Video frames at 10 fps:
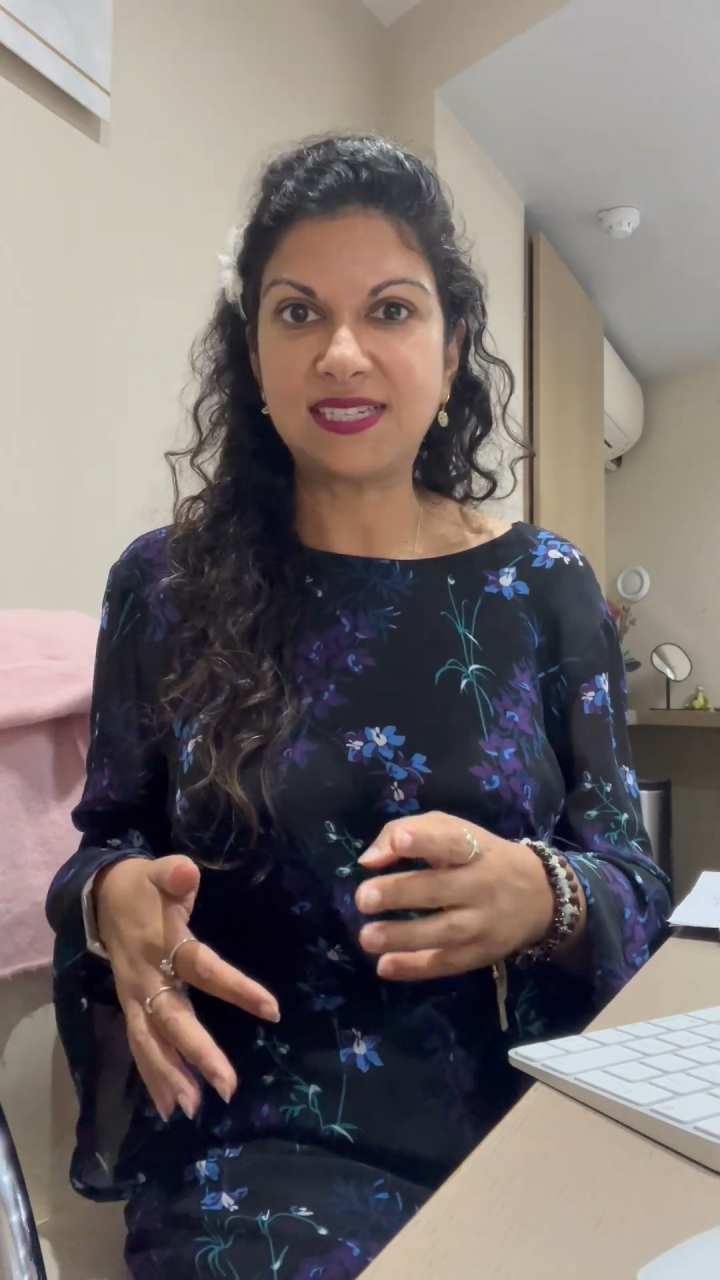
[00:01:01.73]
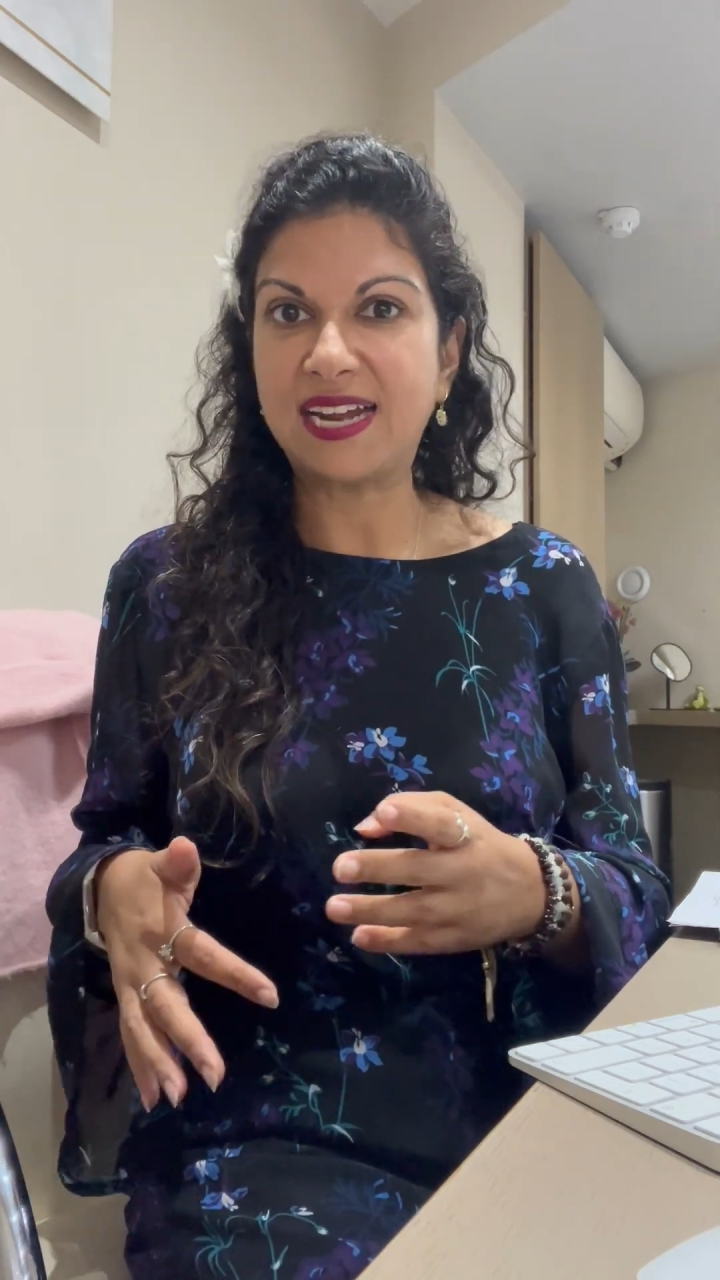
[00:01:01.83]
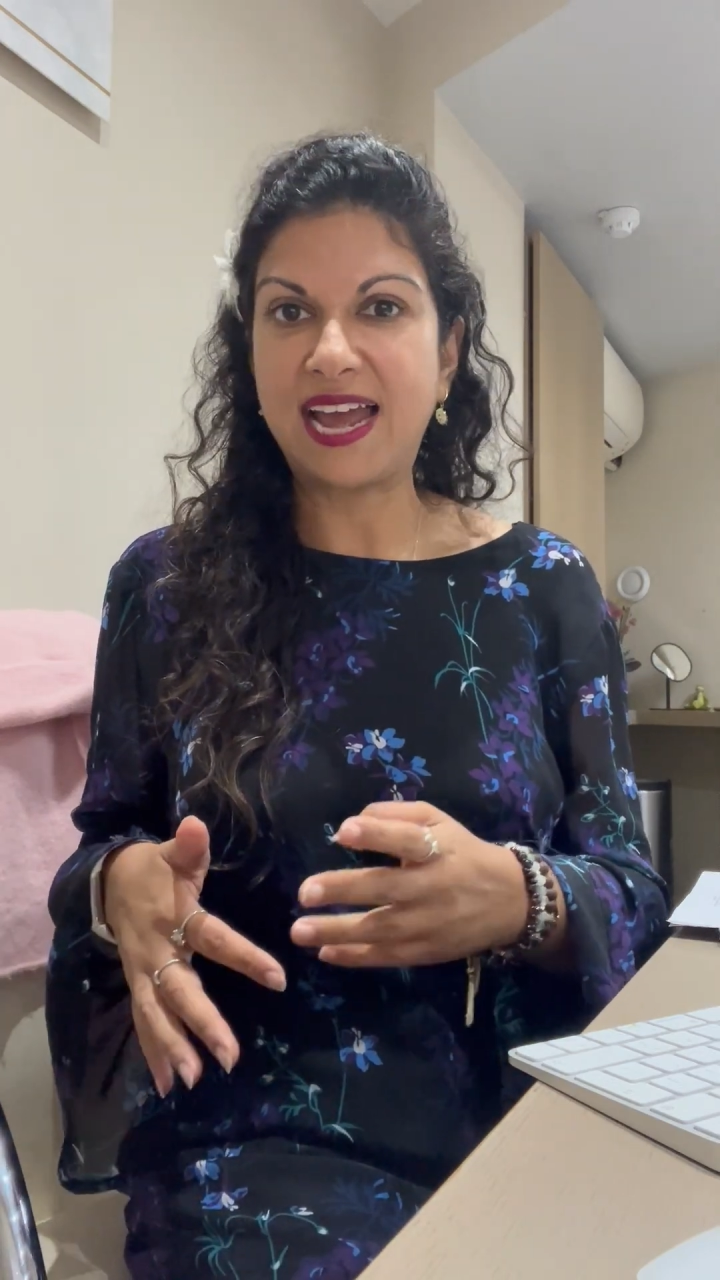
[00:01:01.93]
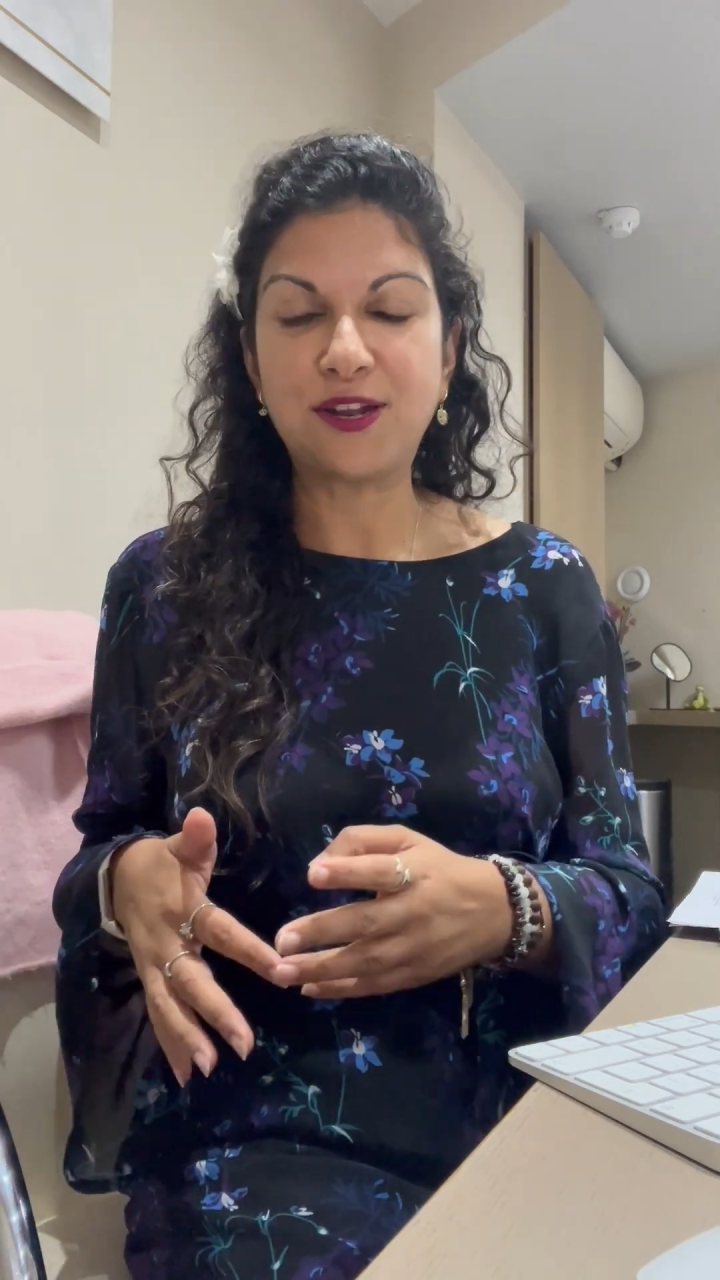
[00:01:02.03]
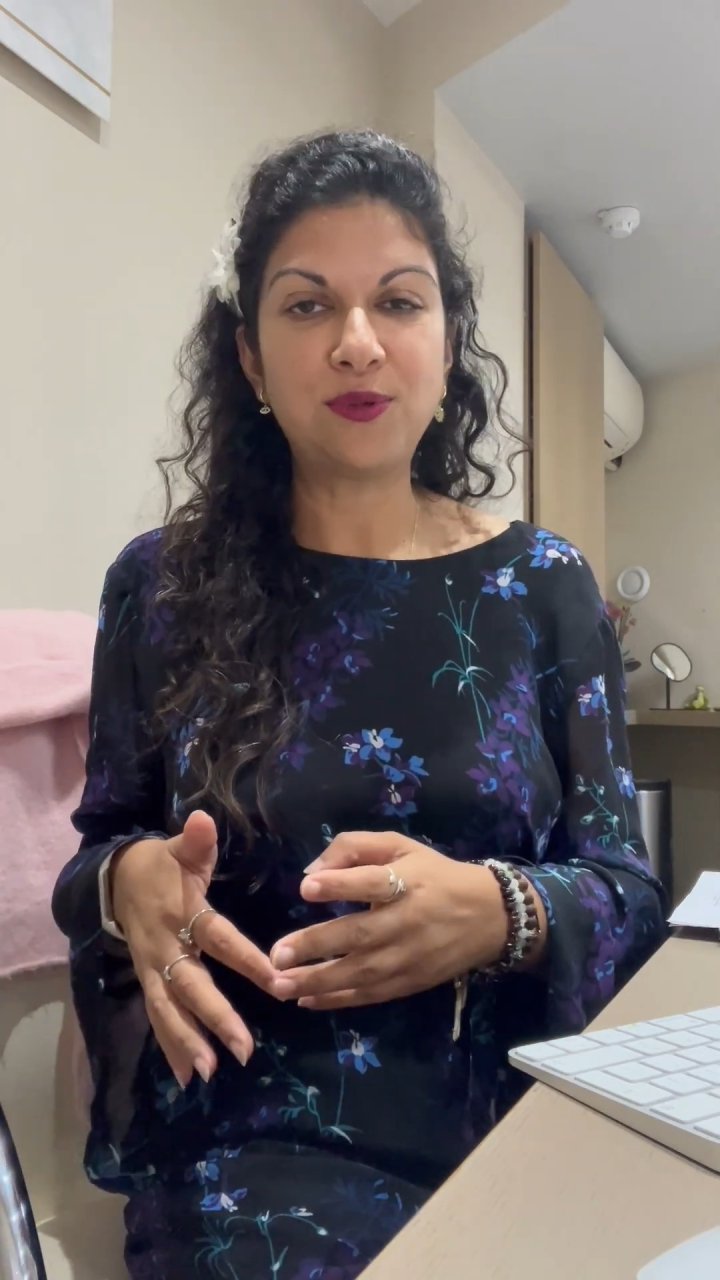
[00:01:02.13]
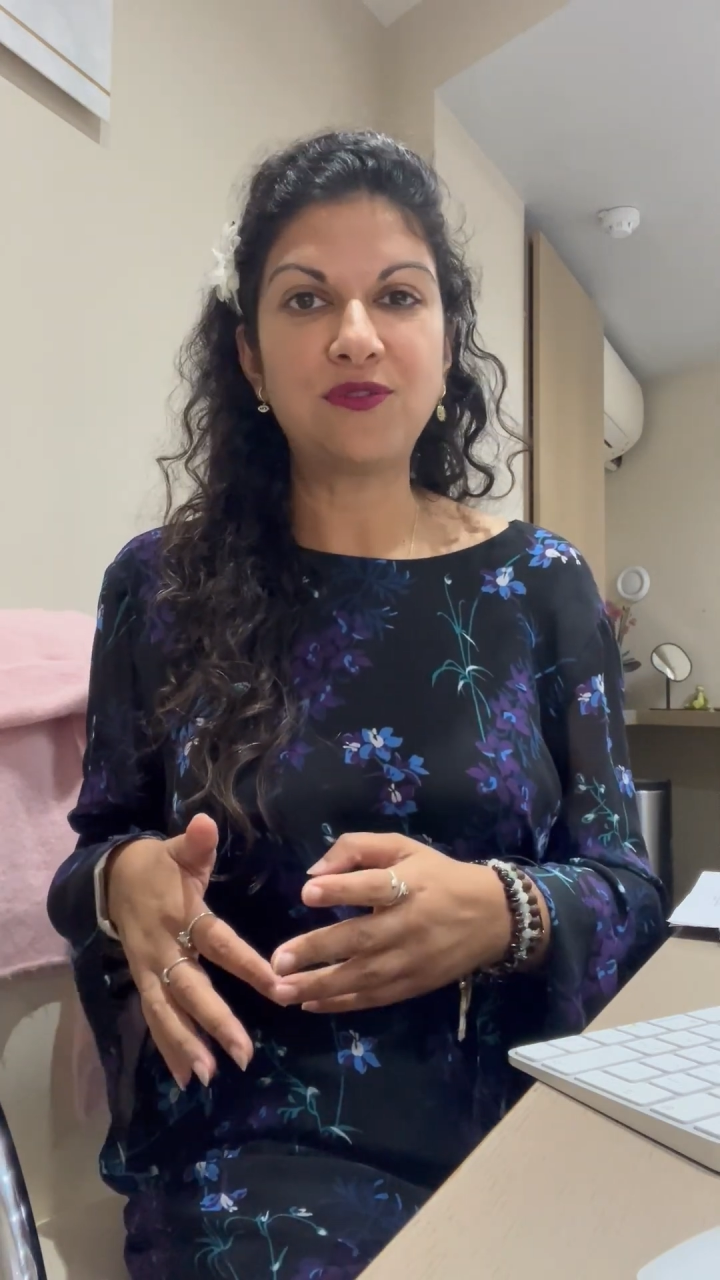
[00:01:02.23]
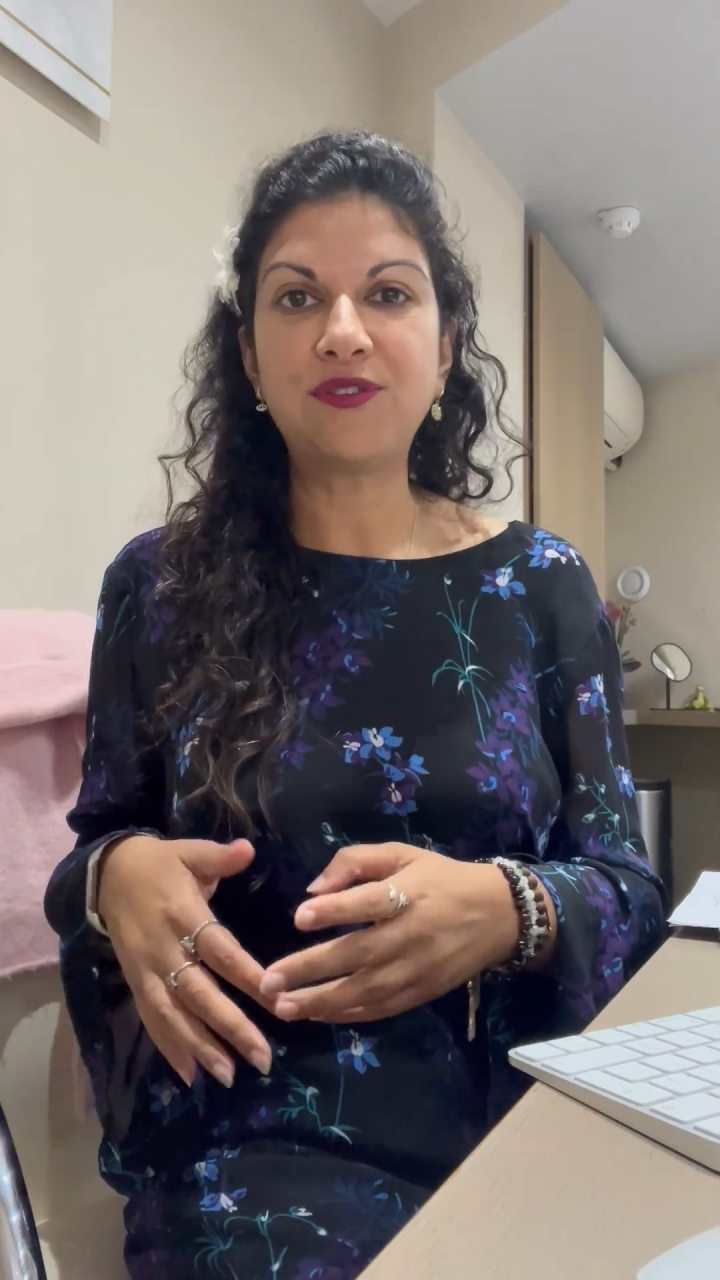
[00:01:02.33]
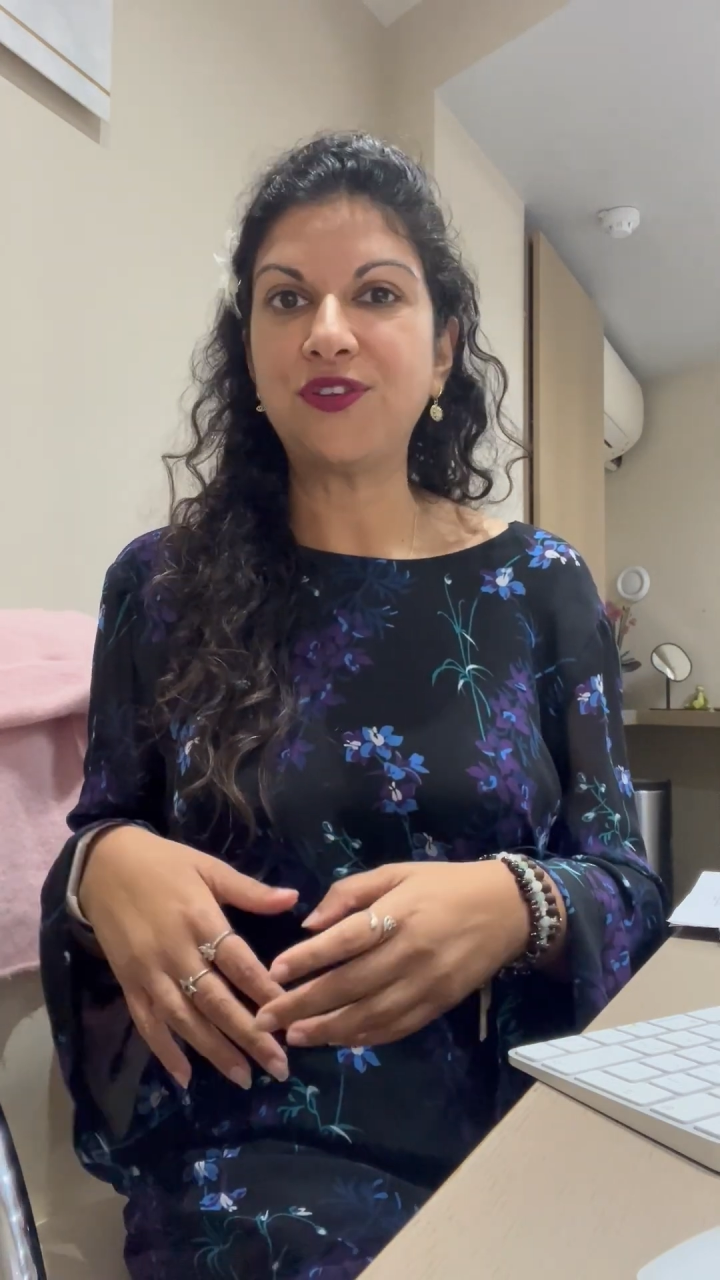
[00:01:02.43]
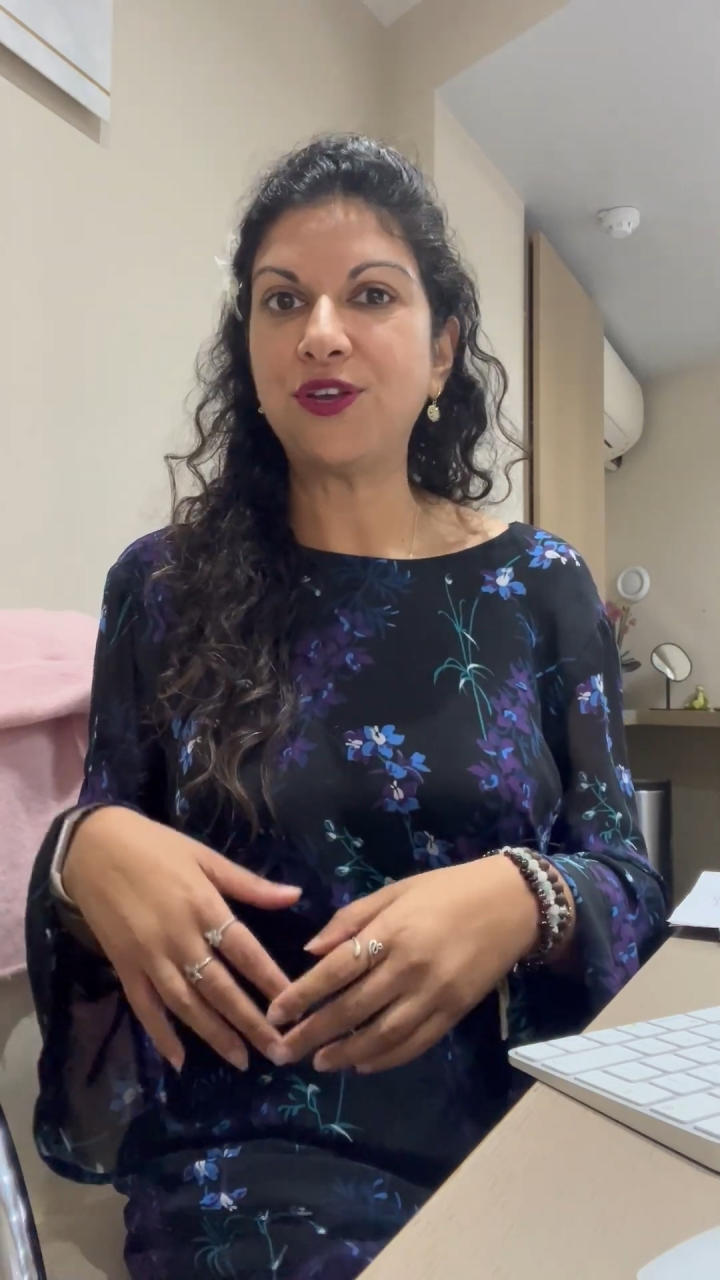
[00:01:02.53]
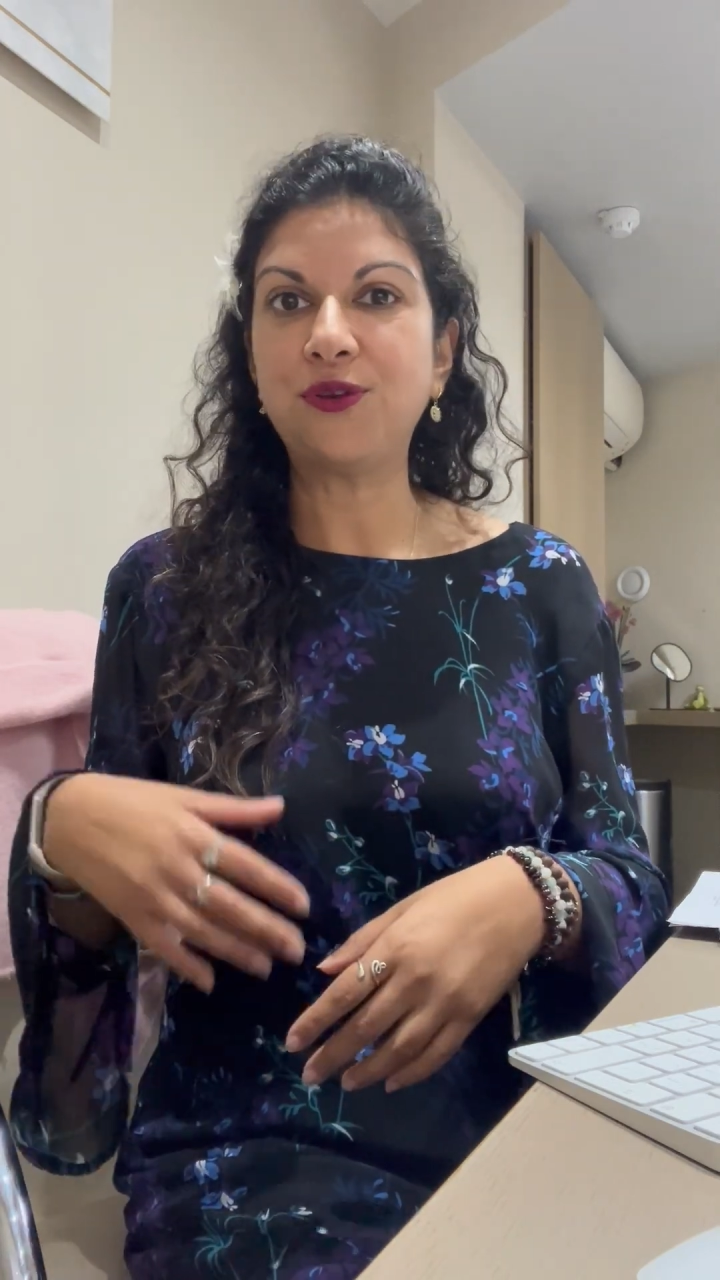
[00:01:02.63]
an annual
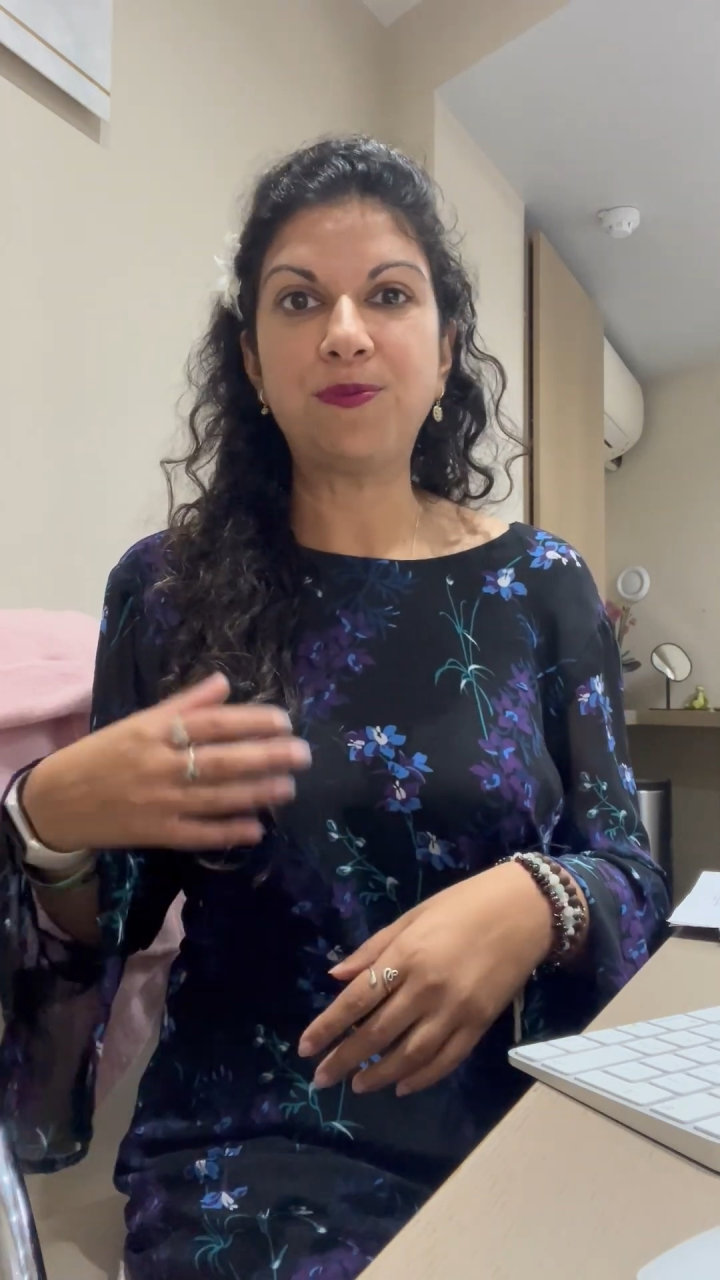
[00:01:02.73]
review,